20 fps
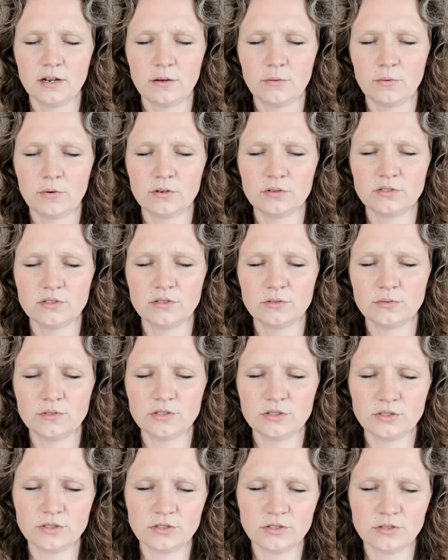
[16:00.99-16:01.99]
I want to
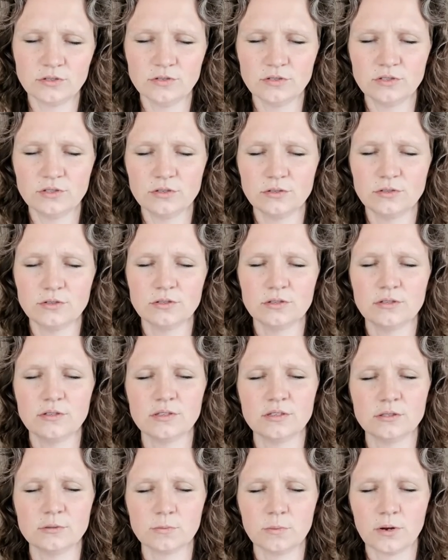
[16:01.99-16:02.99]
introduce you to
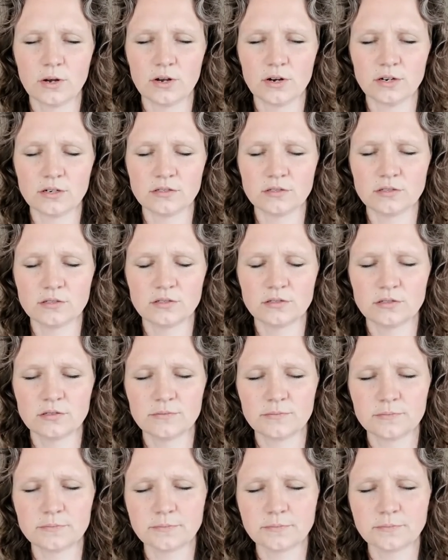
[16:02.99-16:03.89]
these parts.